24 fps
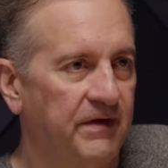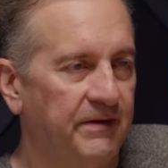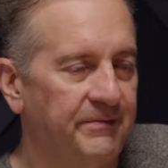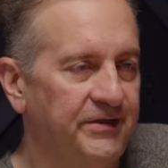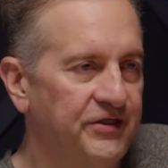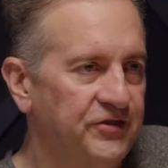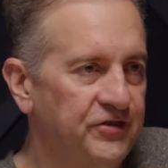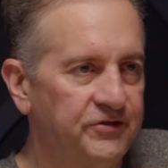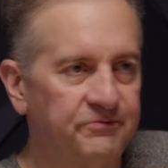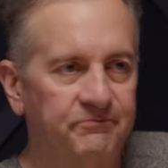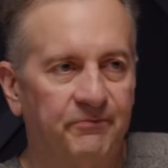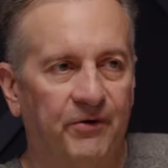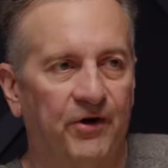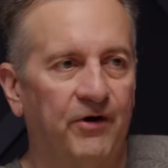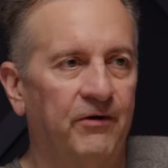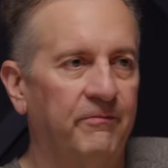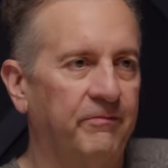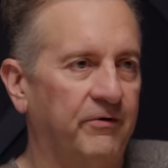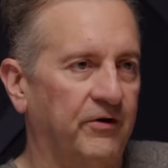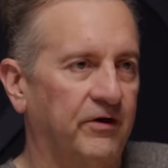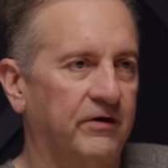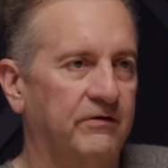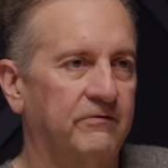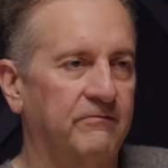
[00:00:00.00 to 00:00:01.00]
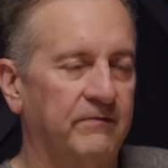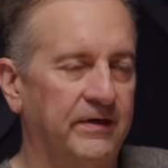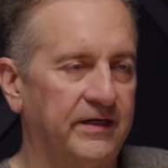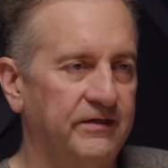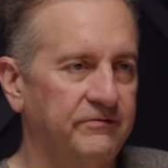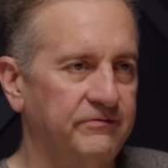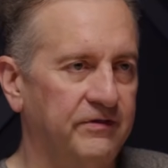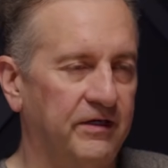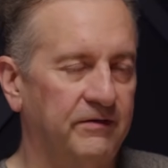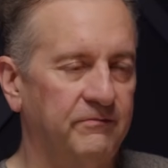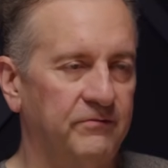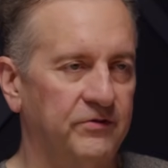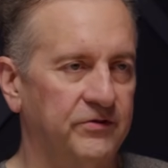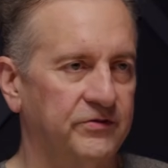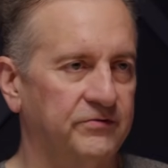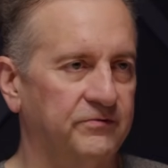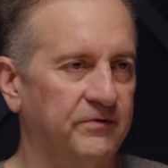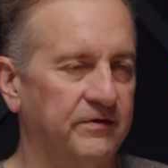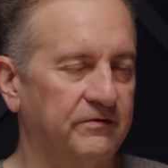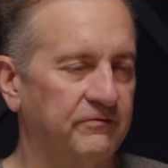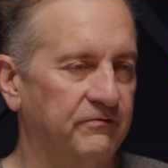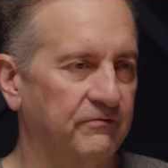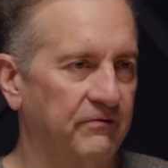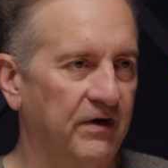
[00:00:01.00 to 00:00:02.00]
Just ballpark, round numbers.
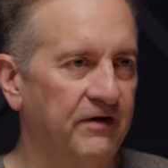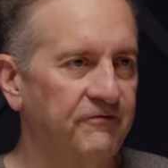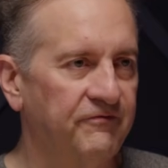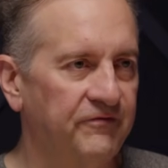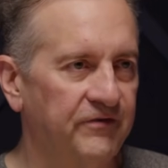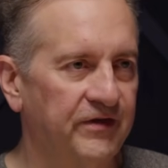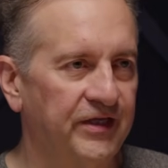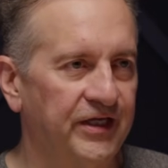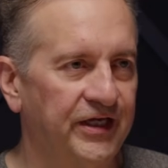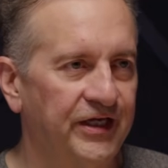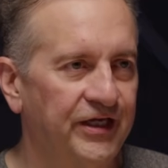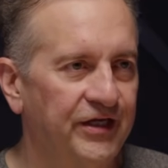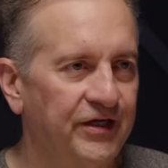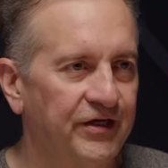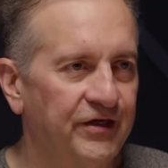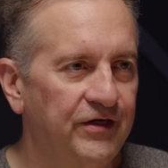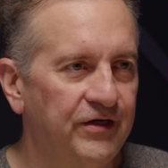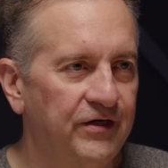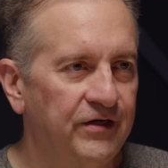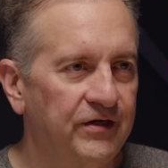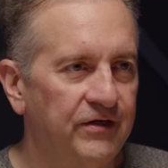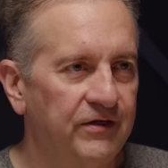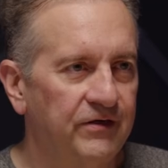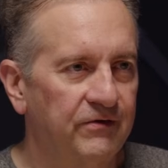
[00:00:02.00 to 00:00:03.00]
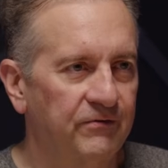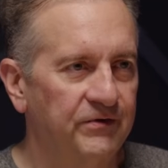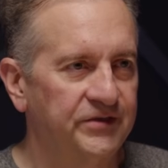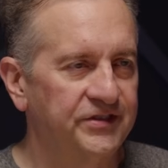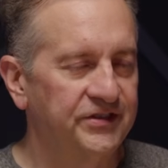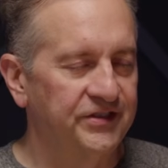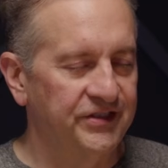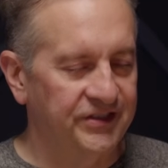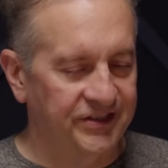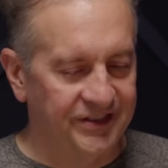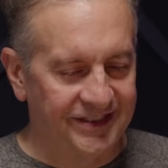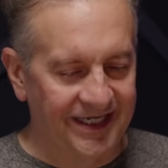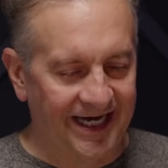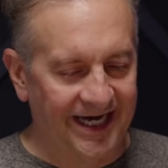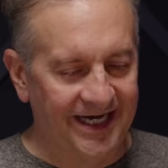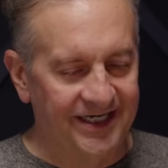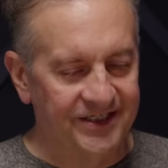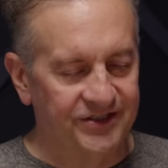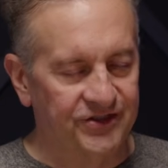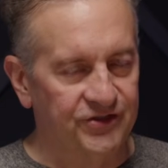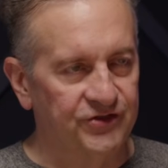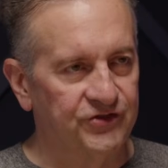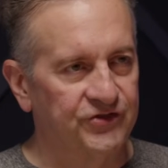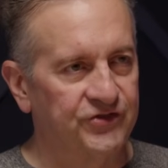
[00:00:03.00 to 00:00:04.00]
What's the
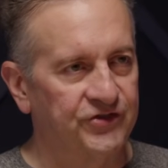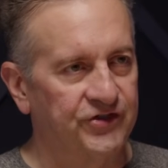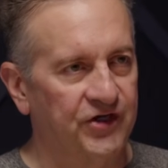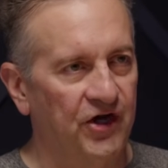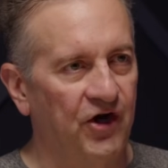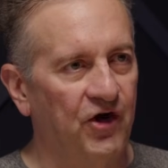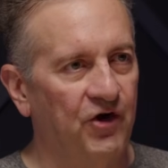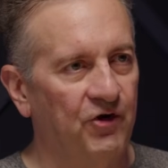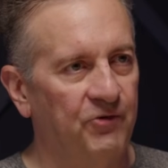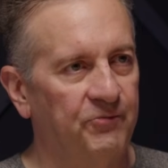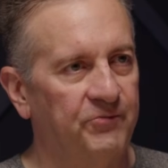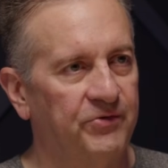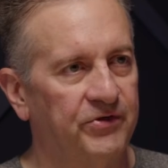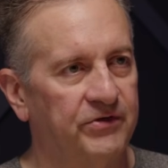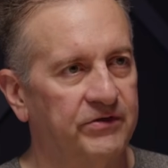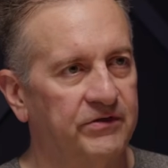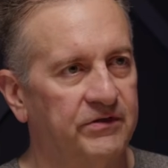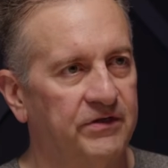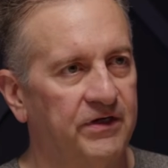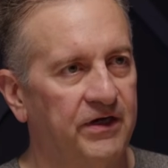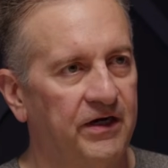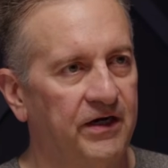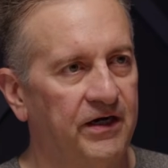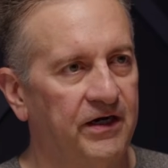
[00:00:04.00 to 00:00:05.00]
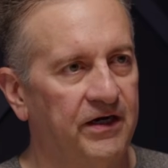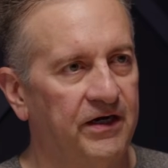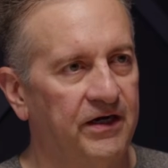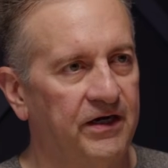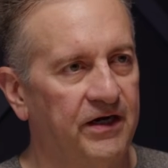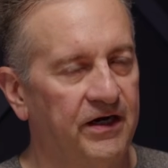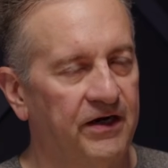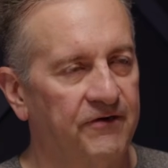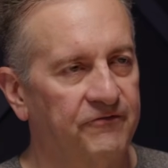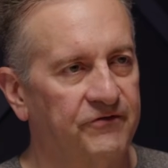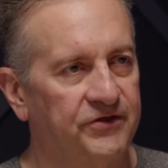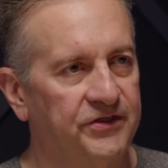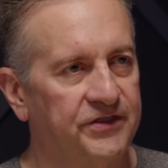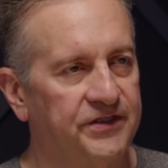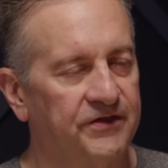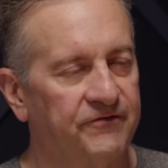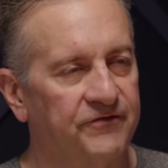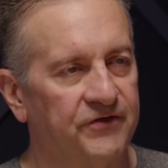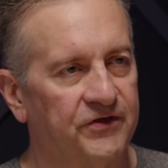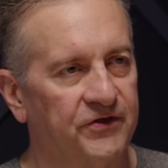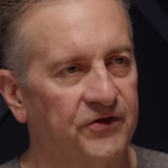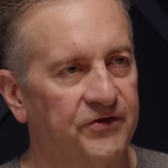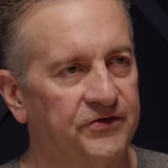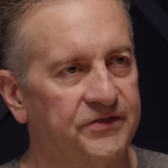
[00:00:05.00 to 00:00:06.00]
size and scope of the
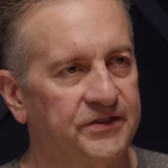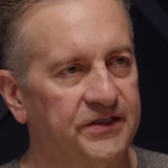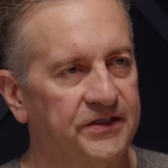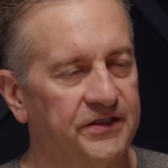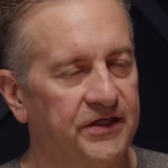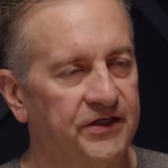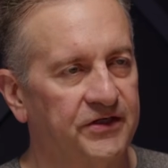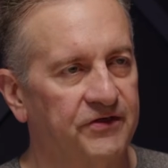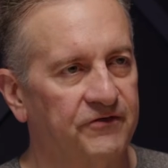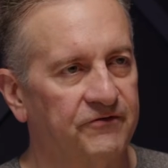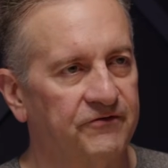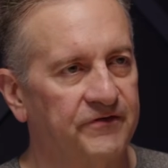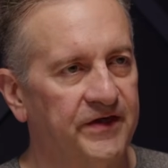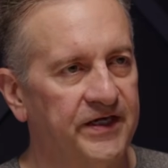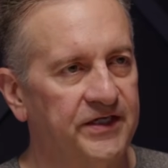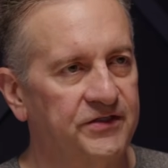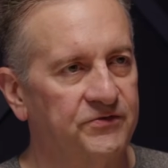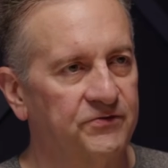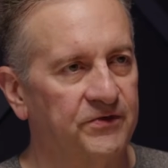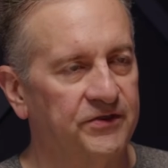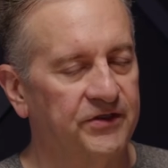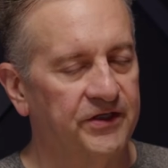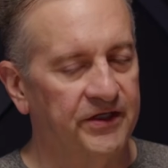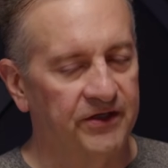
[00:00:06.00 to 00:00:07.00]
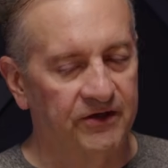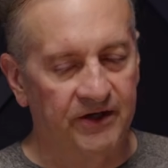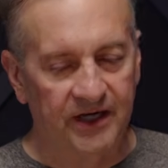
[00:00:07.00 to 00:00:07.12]
difficulty that you're faced with here?